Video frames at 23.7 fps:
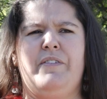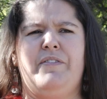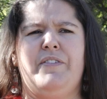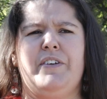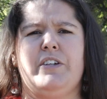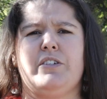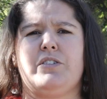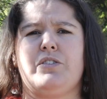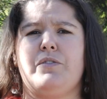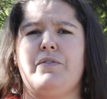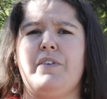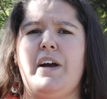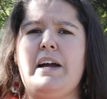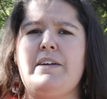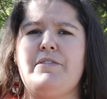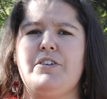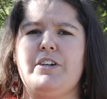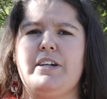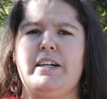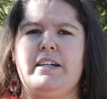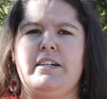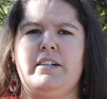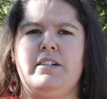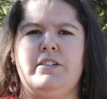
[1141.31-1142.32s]
feel
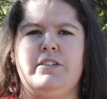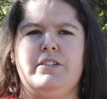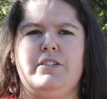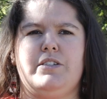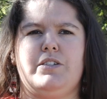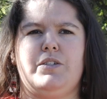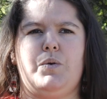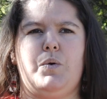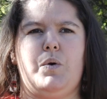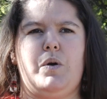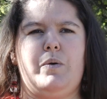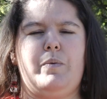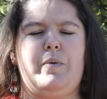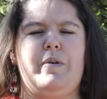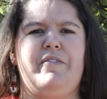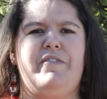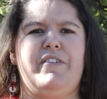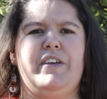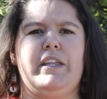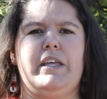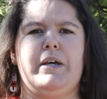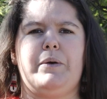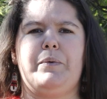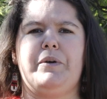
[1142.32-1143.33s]
survivor guilt, or we
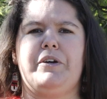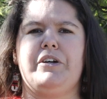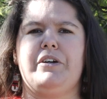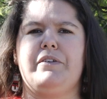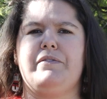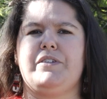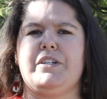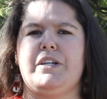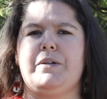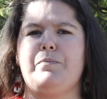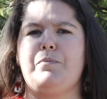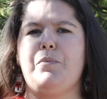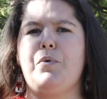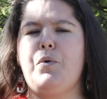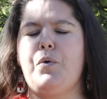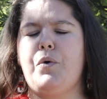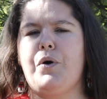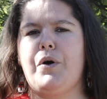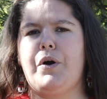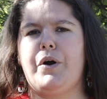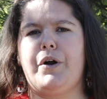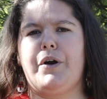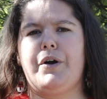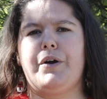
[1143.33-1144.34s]
feel like we could have done
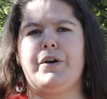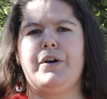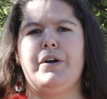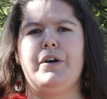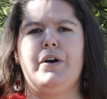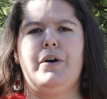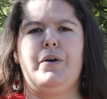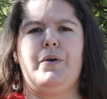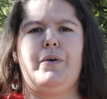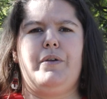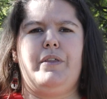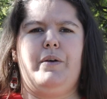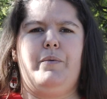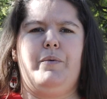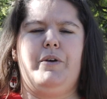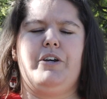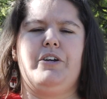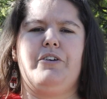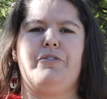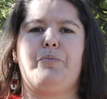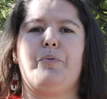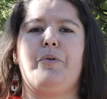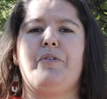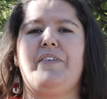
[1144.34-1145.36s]
more, or that we
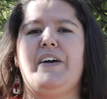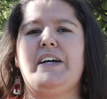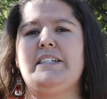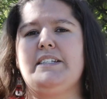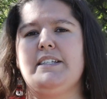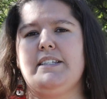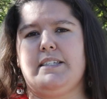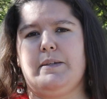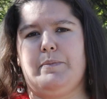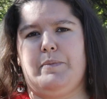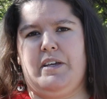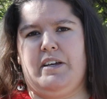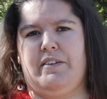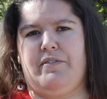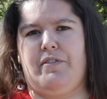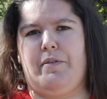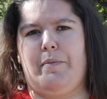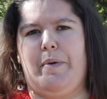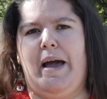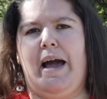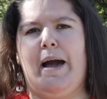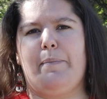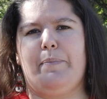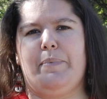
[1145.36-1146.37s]
could have prevented something
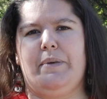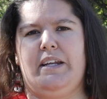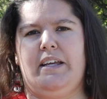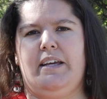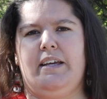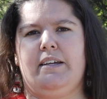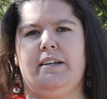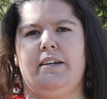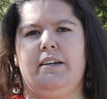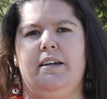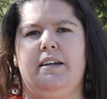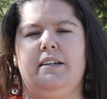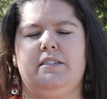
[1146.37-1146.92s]
from happening.